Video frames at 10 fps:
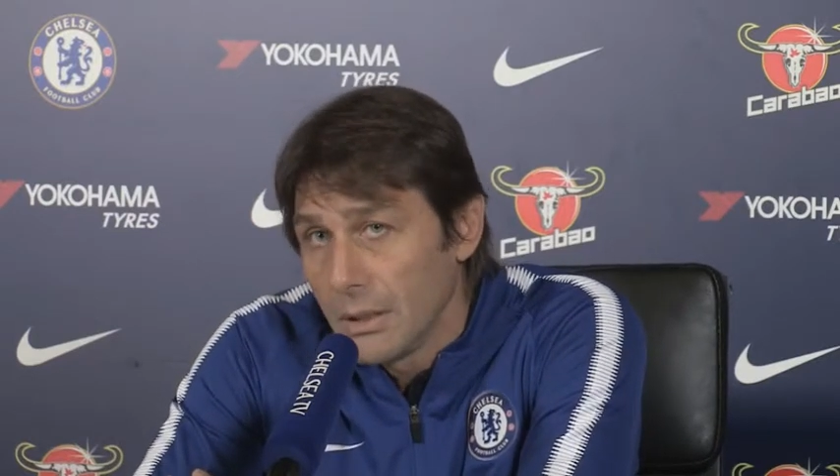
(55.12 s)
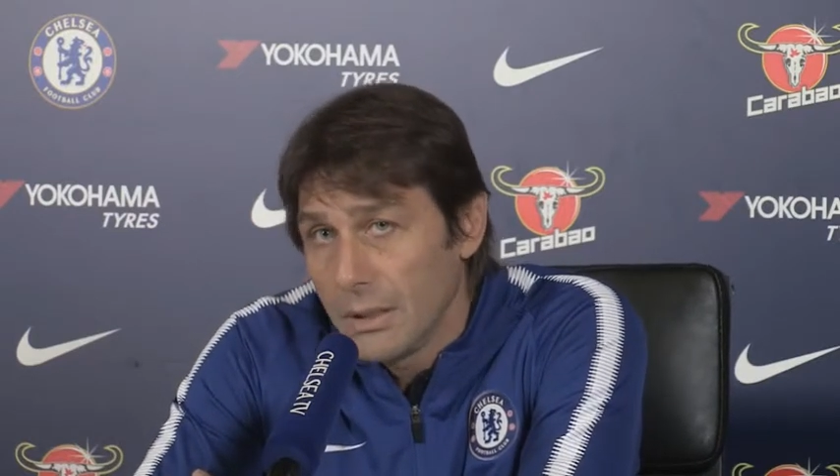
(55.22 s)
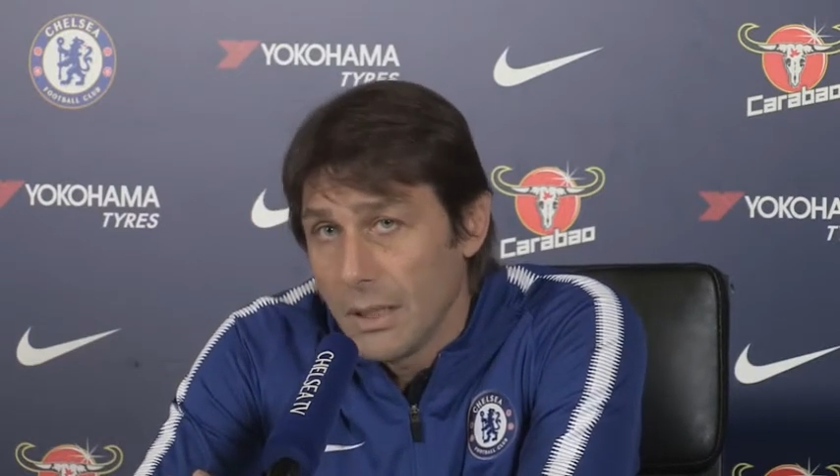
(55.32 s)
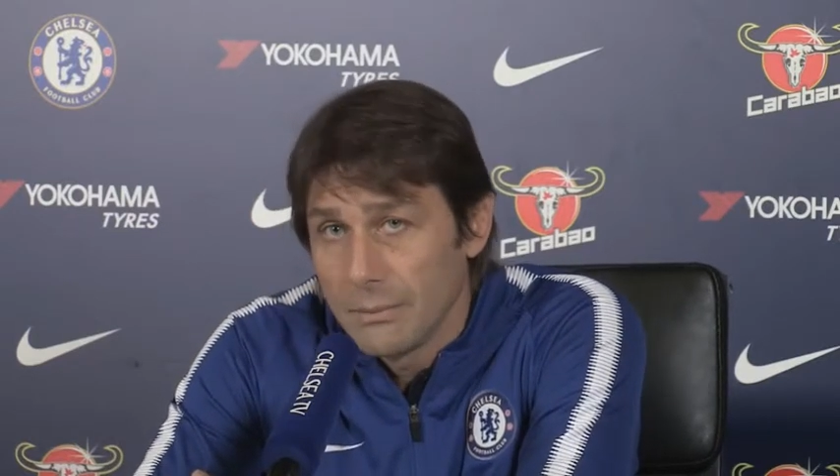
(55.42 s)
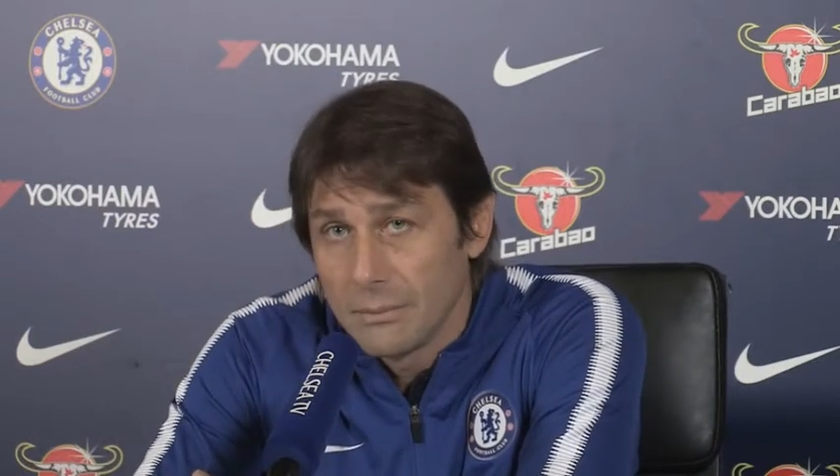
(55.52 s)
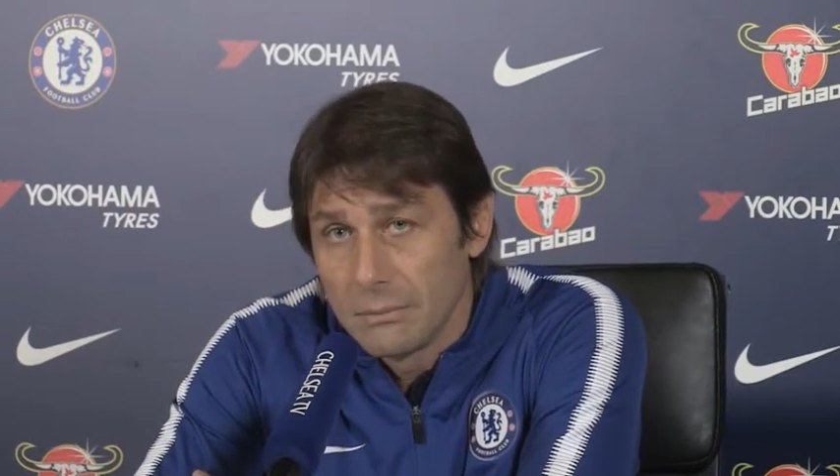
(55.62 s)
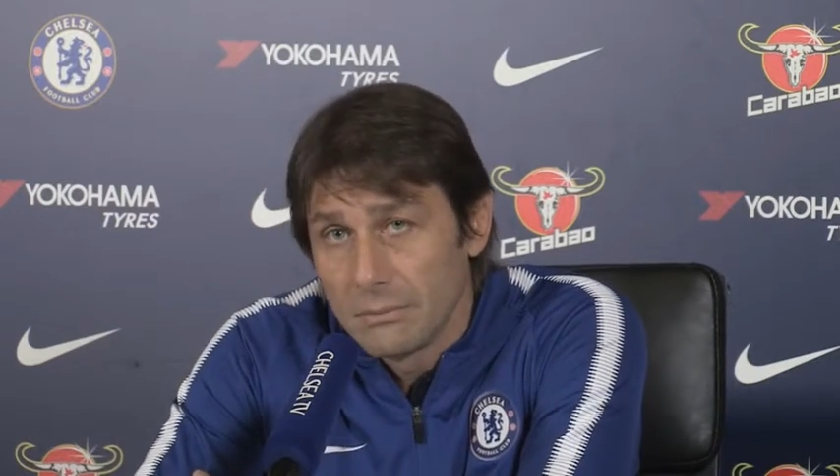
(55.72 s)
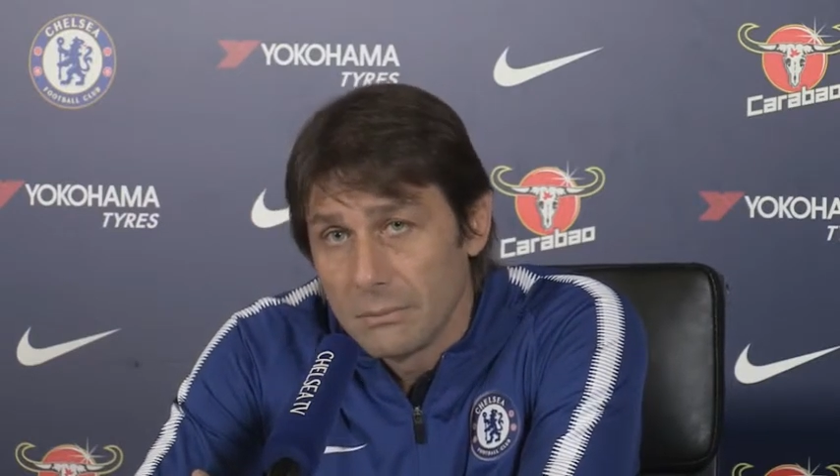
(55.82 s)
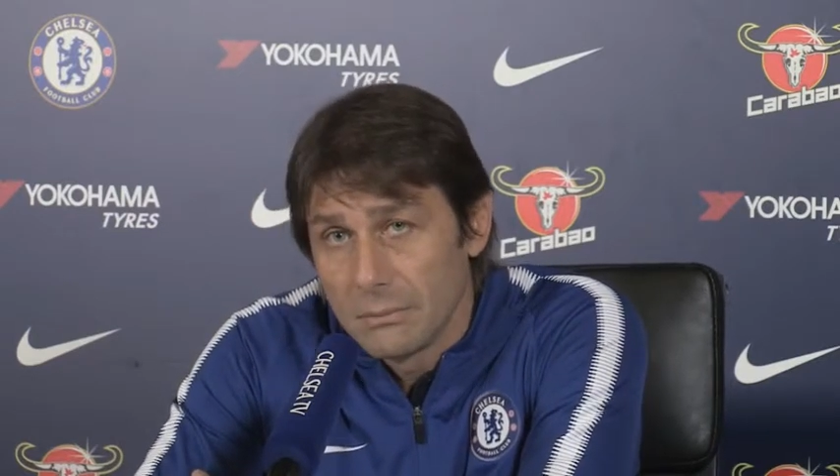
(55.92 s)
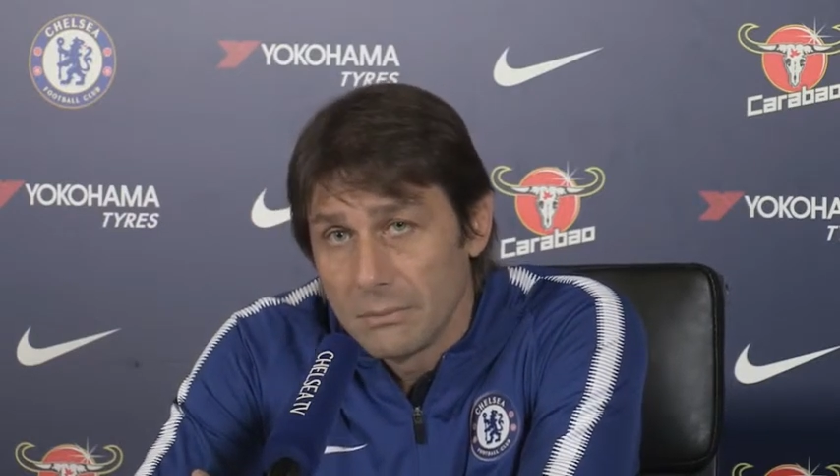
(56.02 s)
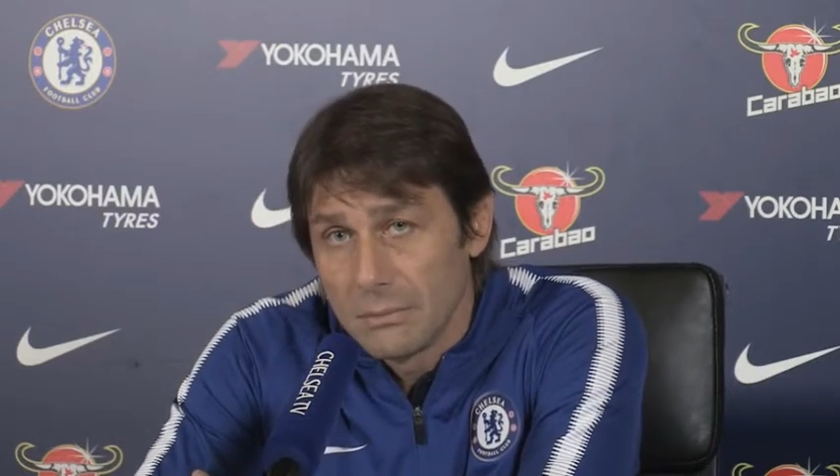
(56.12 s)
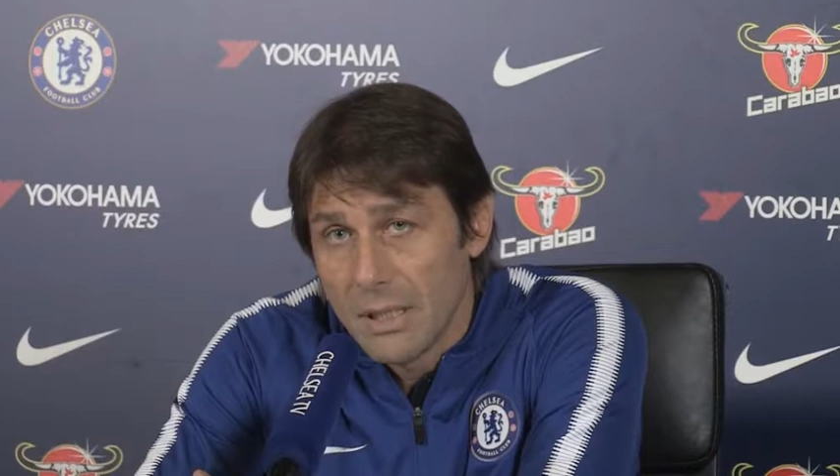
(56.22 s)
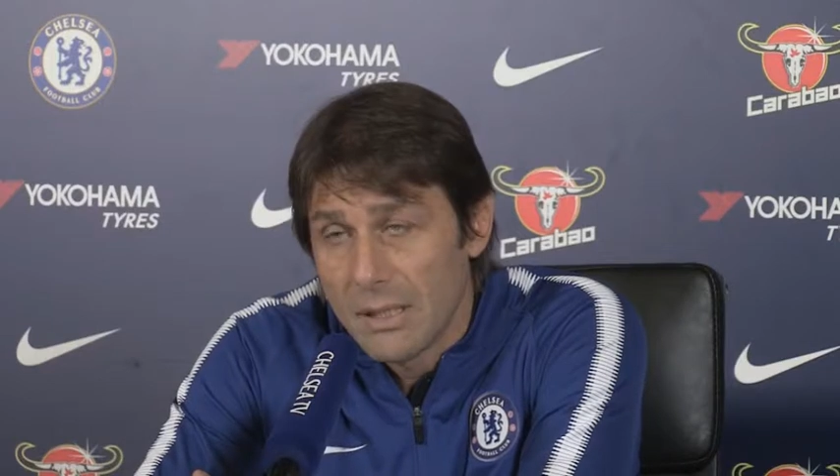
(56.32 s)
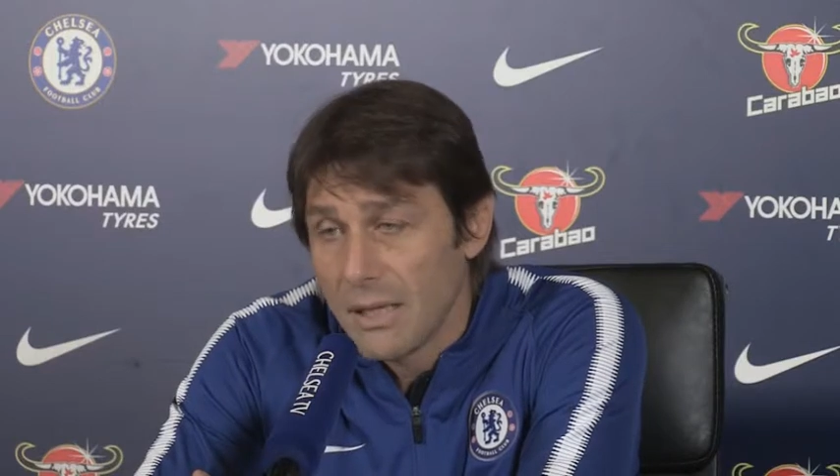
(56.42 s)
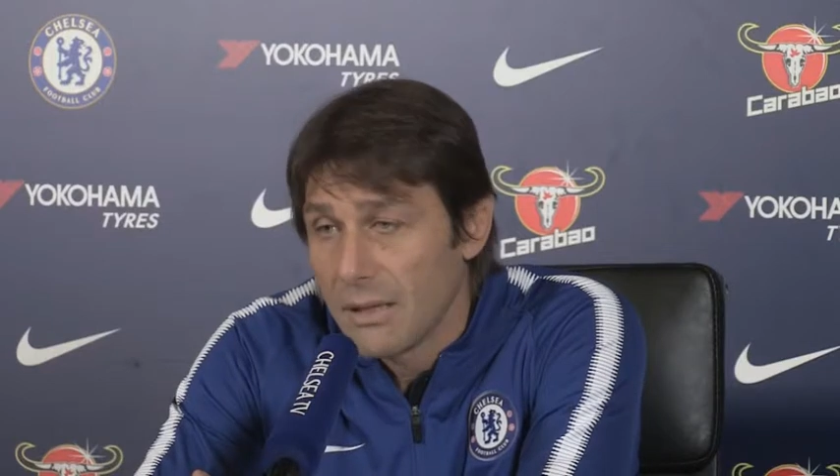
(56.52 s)
Yeah, mm,
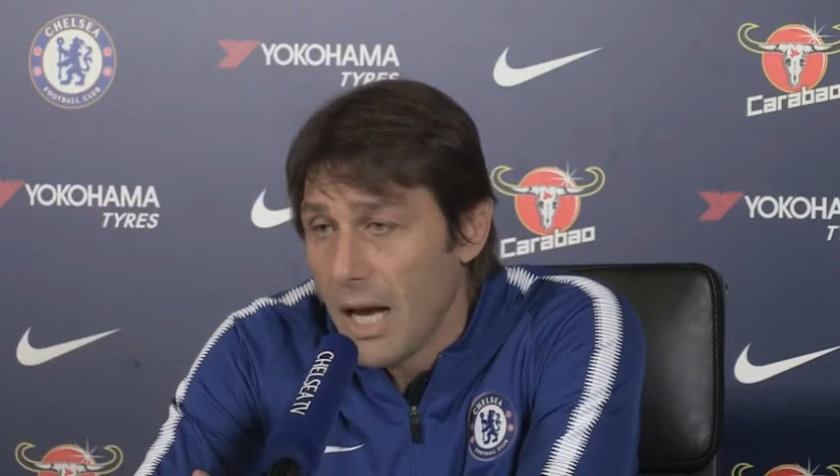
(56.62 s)
at that